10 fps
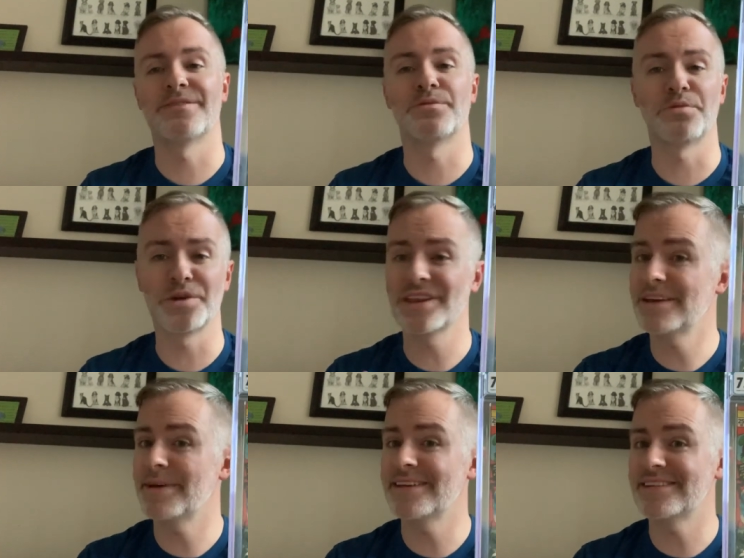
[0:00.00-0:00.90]
Really
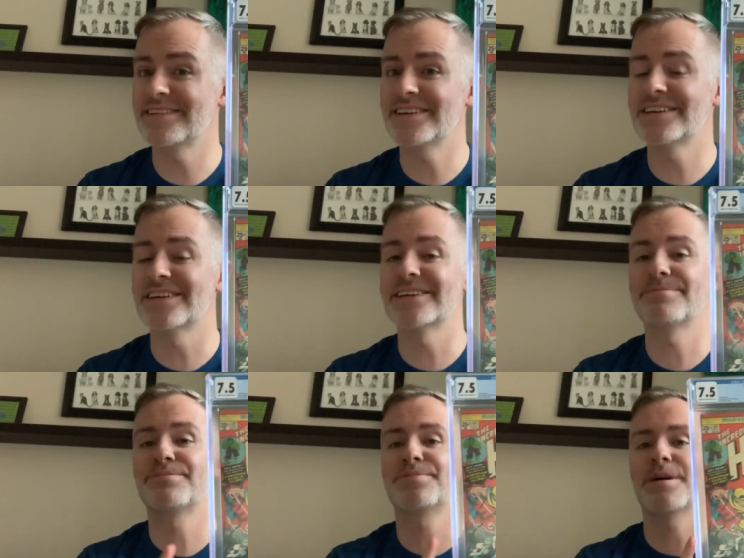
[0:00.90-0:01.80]
amazing
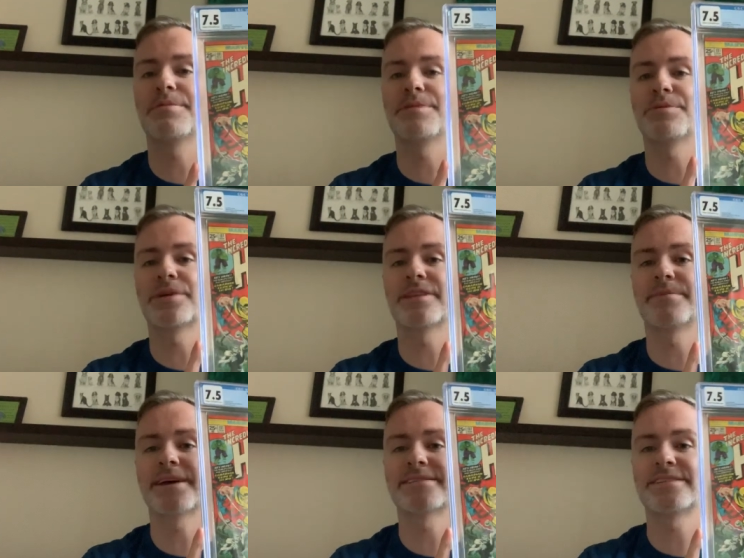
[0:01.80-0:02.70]
deal. Probably one of the
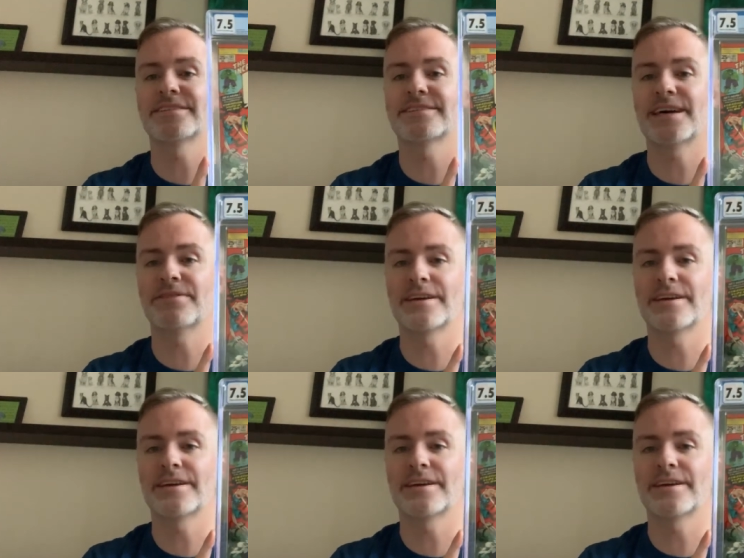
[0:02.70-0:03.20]
best deals out